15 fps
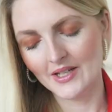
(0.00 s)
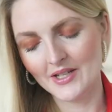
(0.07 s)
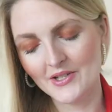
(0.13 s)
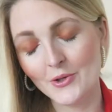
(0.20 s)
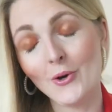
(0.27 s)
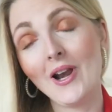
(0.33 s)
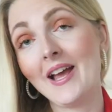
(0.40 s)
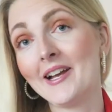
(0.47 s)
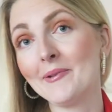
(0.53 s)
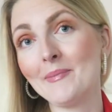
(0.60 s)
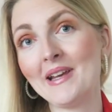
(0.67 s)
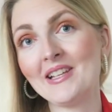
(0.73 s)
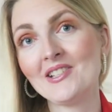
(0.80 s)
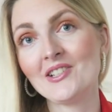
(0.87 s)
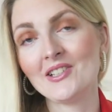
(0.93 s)
Uh, so like I
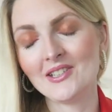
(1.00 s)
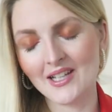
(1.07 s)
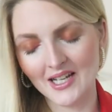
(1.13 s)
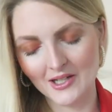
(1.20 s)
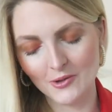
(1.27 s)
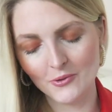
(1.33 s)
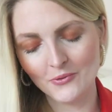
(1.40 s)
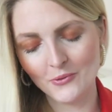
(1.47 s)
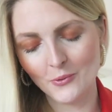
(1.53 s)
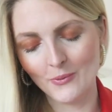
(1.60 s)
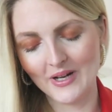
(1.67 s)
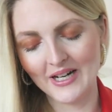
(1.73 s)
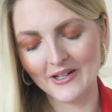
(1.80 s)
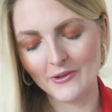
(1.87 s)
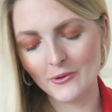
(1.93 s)
mentioned, I love to
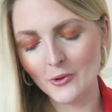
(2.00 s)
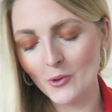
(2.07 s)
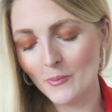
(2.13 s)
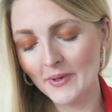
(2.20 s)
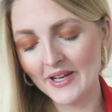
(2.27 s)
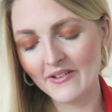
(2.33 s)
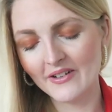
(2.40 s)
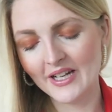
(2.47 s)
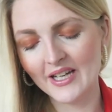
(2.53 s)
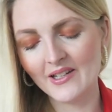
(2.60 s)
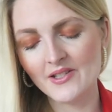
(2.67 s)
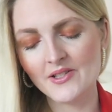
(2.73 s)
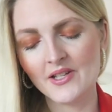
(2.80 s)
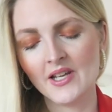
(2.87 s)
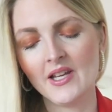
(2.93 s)
wear hoop
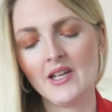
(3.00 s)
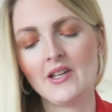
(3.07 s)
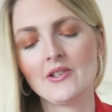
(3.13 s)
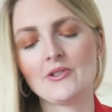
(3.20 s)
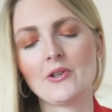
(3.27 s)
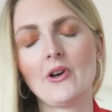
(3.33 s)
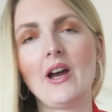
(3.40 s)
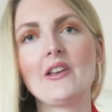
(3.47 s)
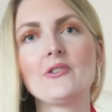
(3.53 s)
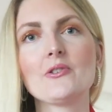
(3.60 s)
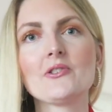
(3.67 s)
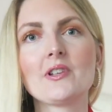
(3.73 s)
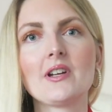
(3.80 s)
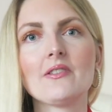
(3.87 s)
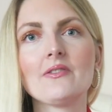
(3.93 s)
earrings. So I
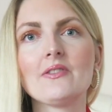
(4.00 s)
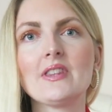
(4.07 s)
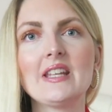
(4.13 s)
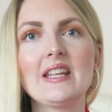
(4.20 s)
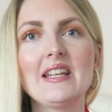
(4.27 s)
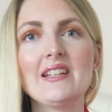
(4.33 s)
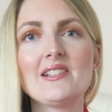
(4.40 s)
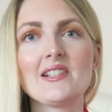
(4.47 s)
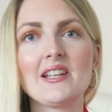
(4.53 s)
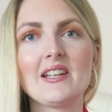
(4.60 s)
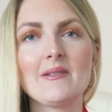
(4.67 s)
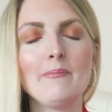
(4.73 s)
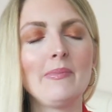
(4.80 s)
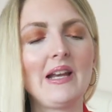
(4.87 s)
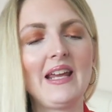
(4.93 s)
just got these
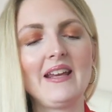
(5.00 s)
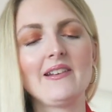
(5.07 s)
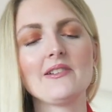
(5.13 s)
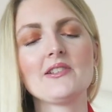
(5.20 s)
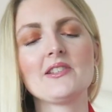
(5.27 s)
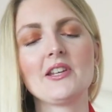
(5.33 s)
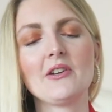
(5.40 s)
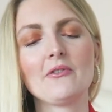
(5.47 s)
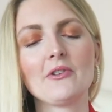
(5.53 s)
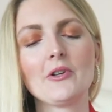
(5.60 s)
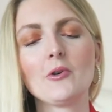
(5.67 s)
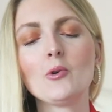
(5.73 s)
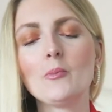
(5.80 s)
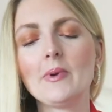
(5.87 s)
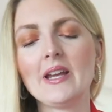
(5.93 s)
uh, plain silver
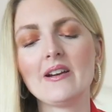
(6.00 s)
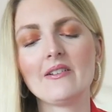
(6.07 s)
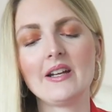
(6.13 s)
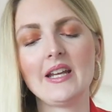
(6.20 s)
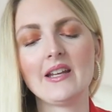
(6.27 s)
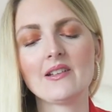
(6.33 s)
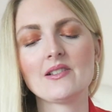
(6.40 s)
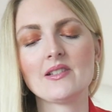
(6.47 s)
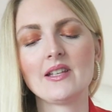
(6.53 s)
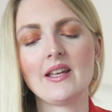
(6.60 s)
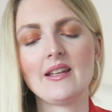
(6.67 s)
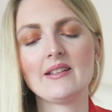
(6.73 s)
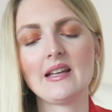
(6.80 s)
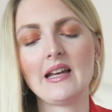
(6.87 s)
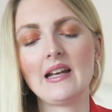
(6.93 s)
hoop earrings
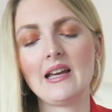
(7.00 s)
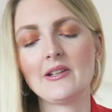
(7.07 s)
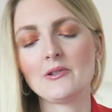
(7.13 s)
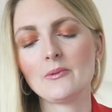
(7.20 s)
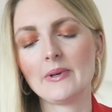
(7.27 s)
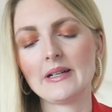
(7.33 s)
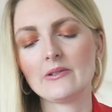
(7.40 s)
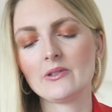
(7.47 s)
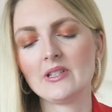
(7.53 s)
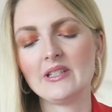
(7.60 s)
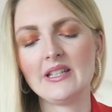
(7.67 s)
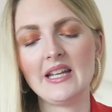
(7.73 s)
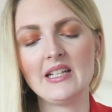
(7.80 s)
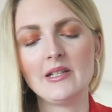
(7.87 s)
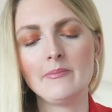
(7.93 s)
that I like to wear on a
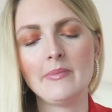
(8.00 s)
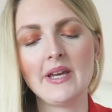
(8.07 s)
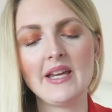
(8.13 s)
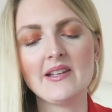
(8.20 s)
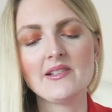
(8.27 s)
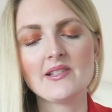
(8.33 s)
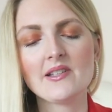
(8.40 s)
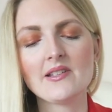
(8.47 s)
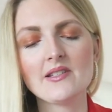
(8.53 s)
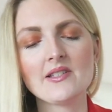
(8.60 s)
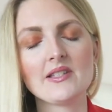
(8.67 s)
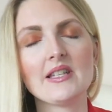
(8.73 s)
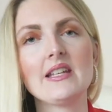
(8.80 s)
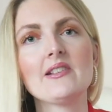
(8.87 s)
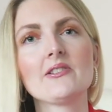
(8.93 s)
daily
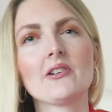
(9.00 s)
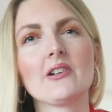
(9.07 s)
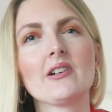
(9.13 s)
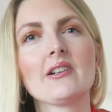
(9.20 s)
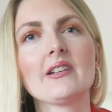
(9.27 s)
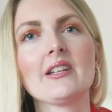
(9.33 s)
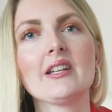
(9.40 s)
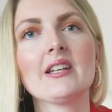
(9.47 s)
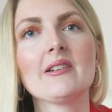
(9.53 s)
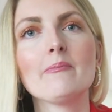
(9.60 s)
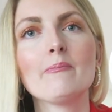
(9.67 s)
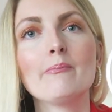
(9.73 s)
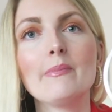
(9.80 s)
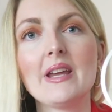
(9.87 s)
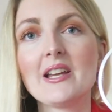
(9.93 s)
basis. These are the
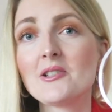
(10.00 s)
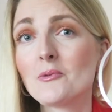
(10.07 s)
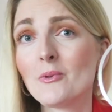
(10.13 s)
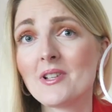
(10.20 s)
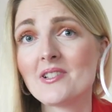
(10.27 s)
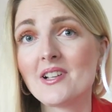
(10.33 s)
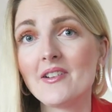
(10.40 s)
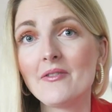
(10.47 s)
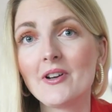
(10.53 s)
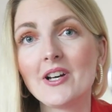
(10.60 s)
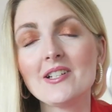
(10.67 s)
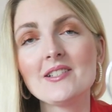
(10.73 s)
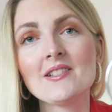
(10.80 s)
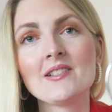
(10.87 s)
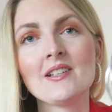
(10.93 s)
biggest ones I've
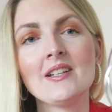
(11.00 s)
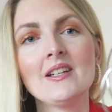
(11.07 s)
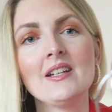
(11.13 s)
got.